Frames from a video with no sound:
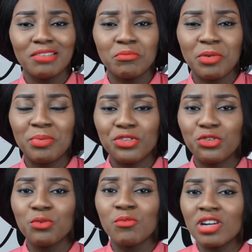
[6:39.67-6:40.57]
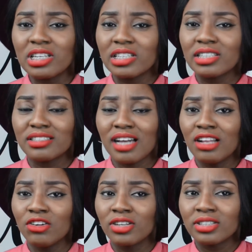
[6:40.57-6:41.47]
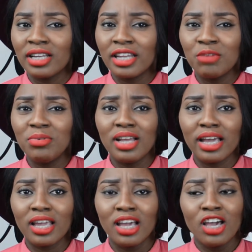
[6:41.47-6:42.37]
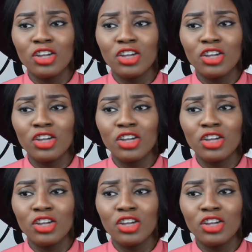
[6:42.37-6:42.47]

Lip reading: a bit too much in the dialogues, and then you'd be like,